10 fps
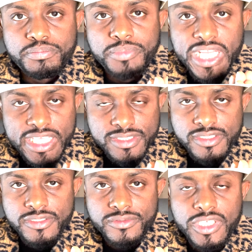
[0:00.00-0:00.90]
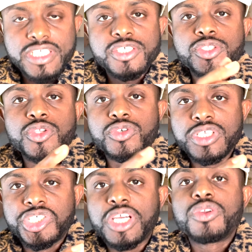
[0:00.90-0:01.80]
Please, it is not on
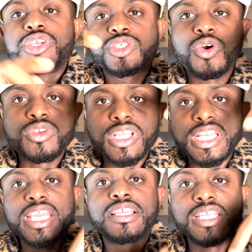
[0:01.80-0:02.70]
this channel, it's on the link.